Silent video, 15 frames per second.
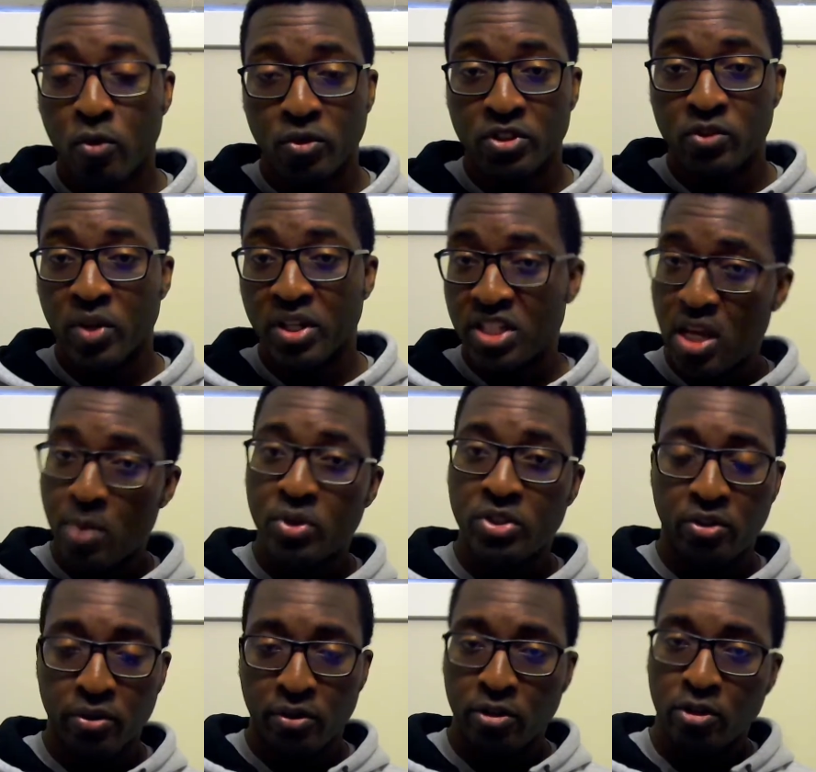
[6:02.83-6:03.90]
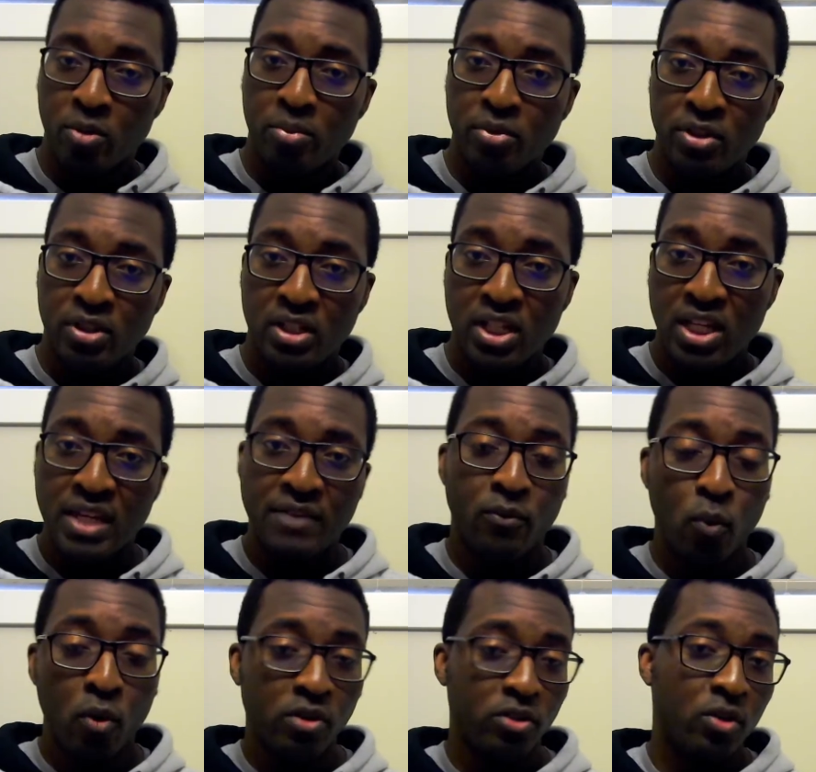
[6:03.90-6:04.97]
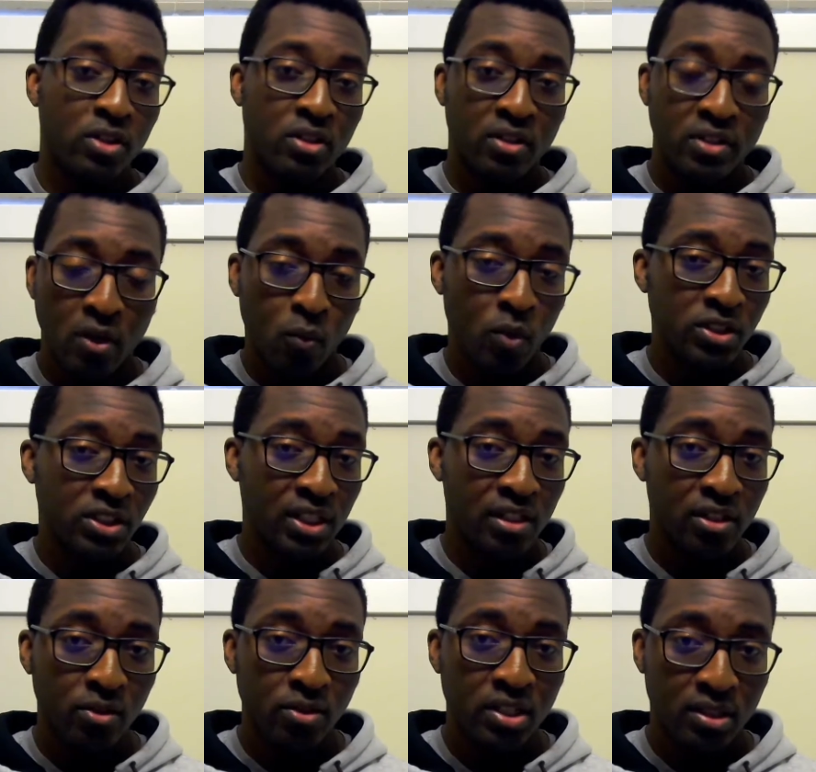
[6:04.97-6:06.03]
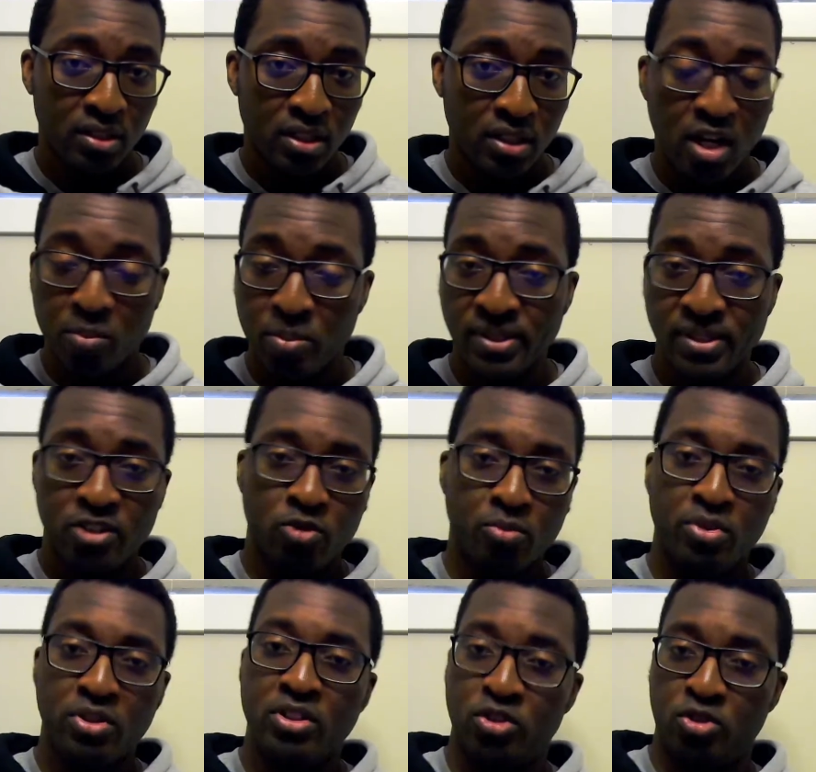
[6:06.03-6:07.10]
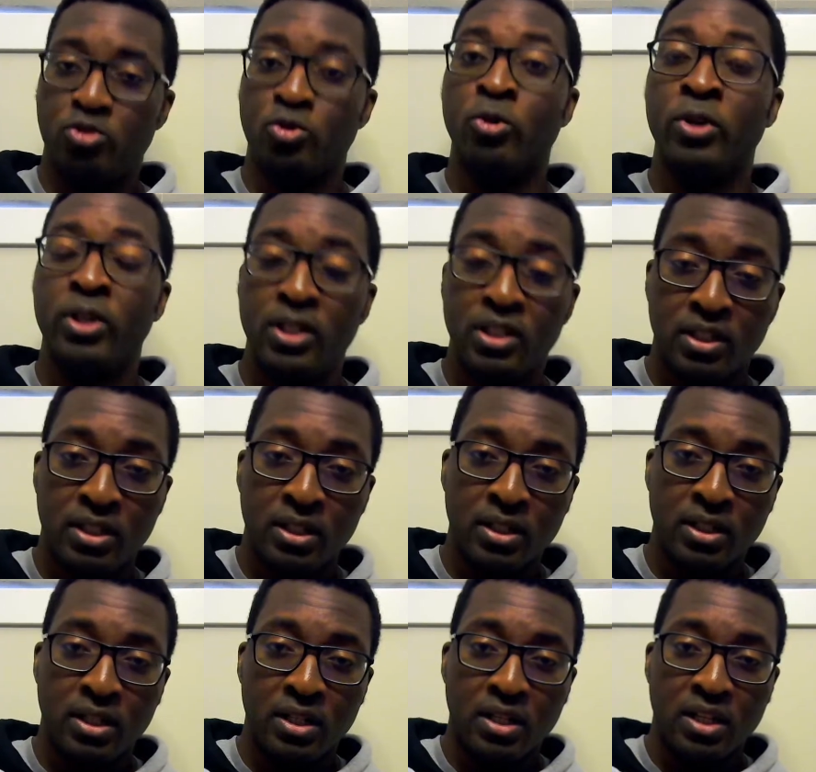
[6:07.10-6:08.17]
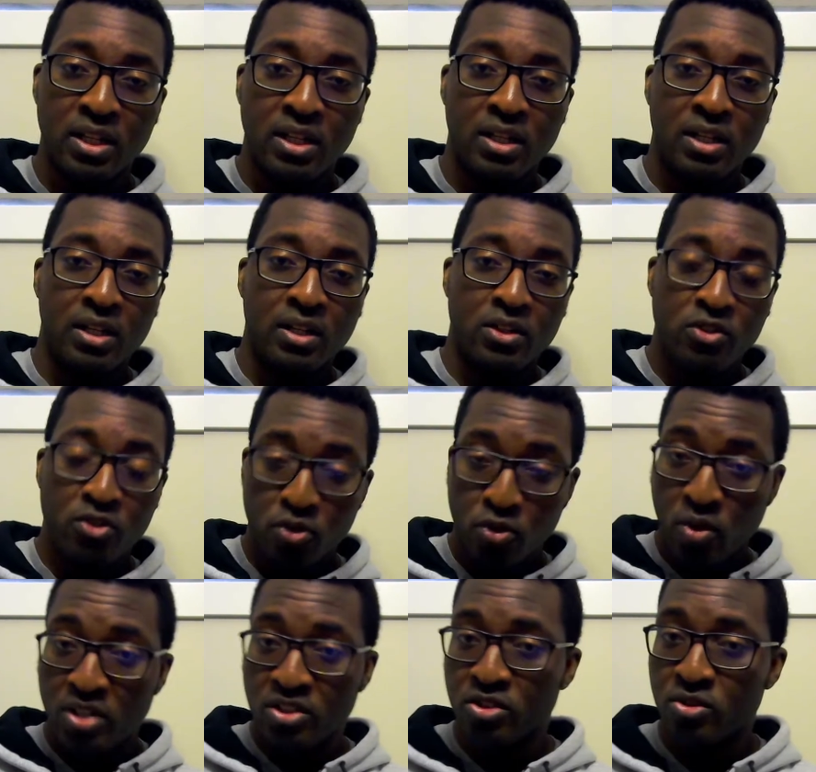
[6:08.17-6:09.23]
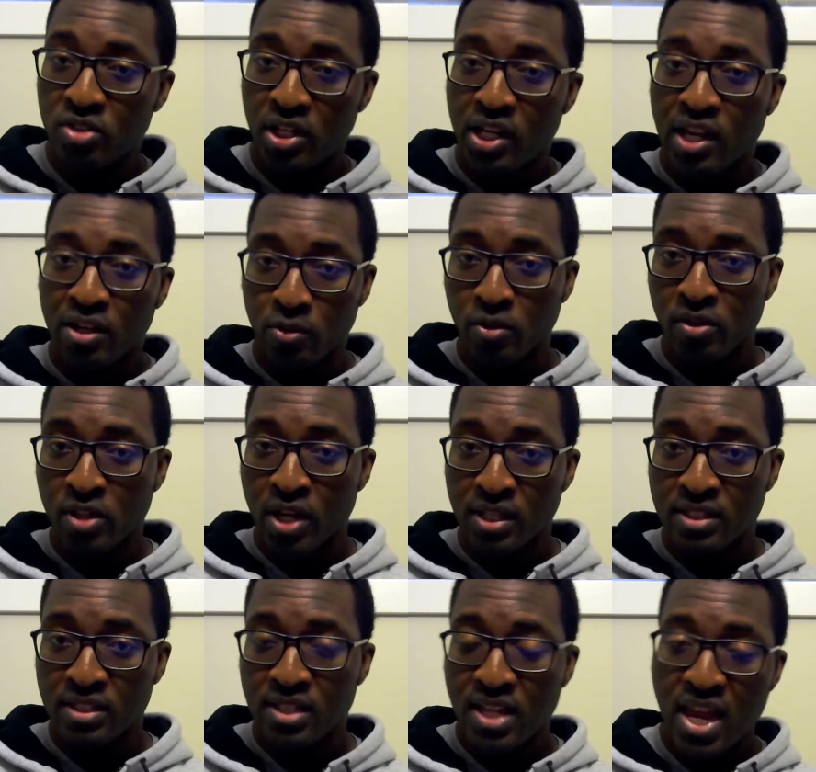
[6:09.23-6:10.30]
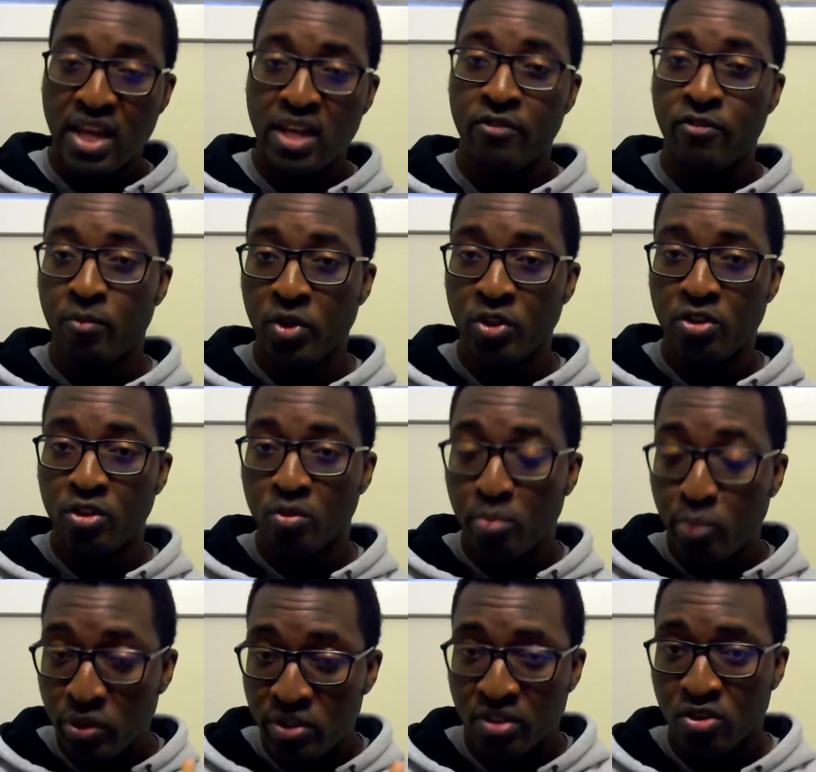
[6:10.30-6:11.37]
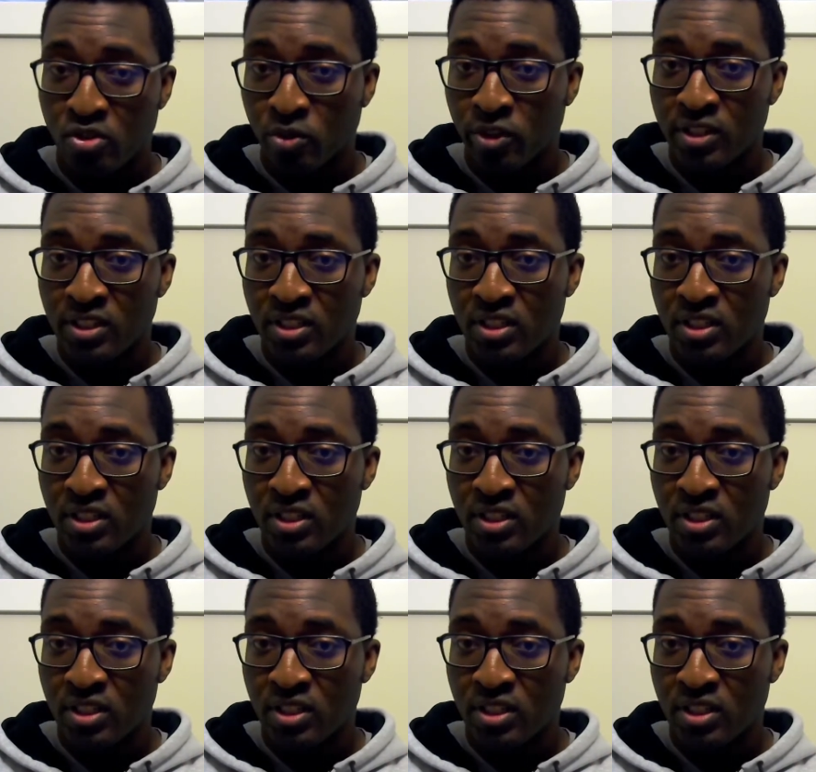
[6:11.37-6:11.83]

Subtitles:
we're a cybersecurity company. If word got out that we're selling your data, our business will be destroyed. So you as a user can know that any information you put into us